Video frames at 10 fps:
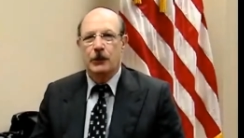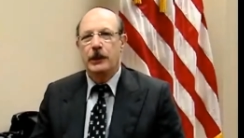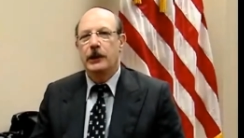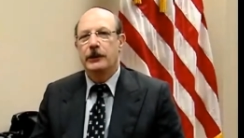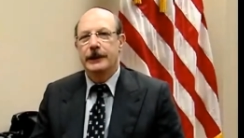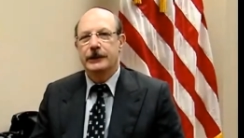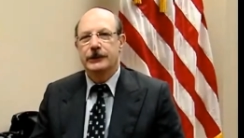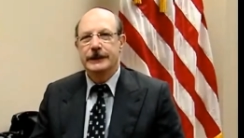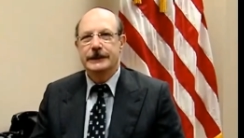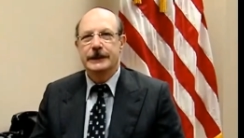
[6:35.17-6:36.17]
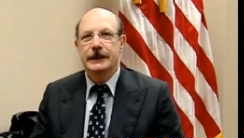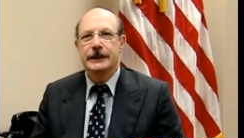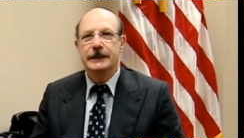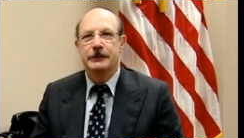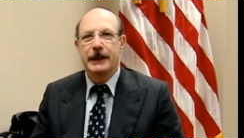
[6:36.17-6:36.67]
We are
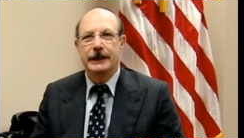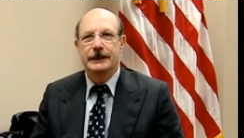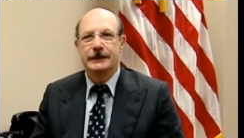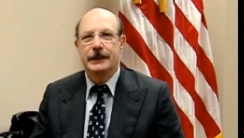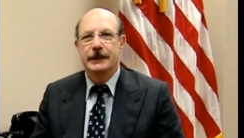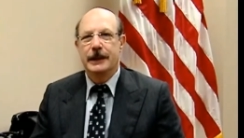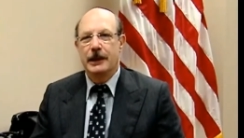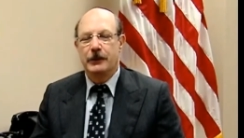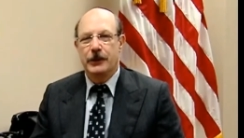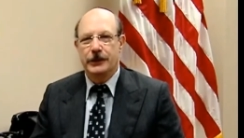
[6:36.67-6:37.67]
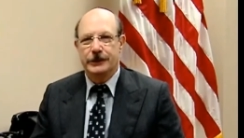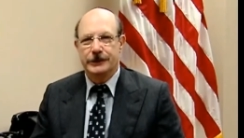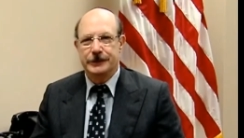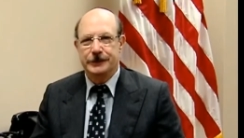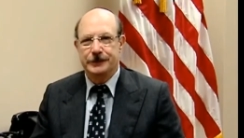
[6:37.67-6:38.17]
increasingly dependent on
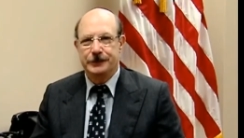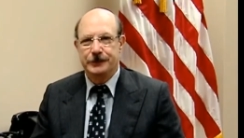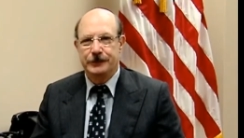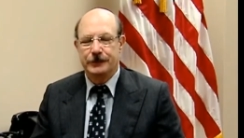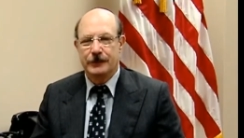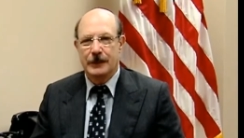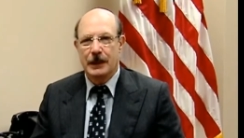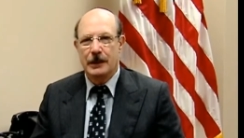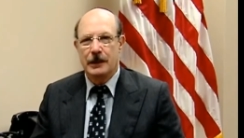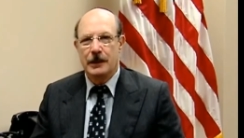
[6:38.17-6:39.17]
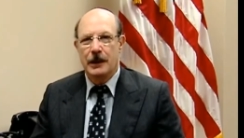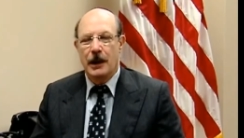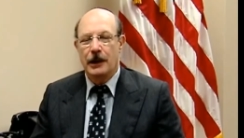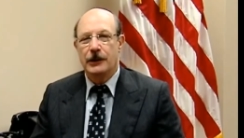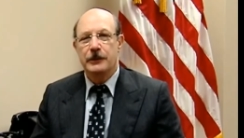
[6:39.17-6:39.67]
networks,
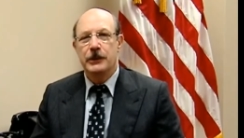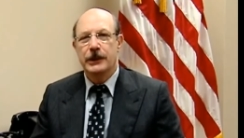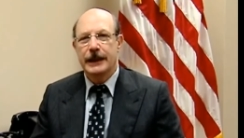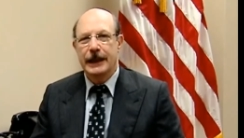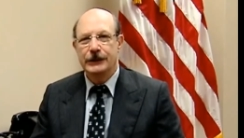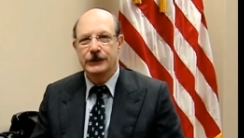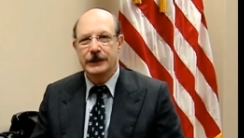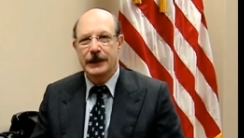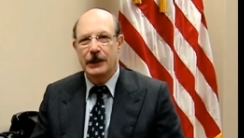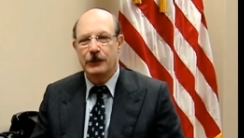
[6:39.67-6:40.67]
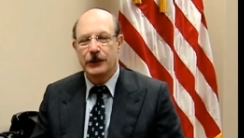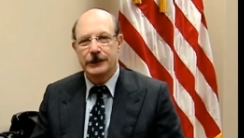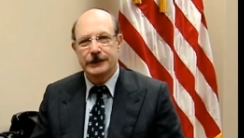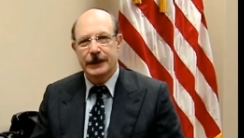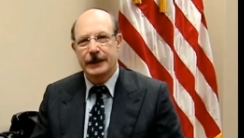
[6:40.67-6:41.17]
on communication
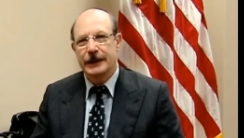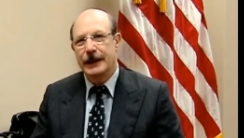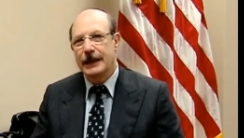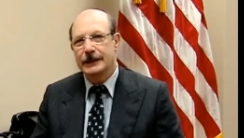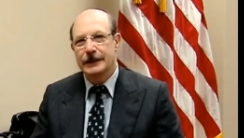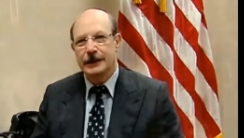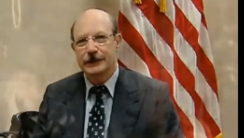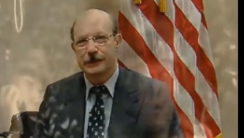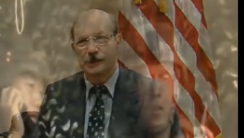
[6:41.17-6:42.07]
networks that connect us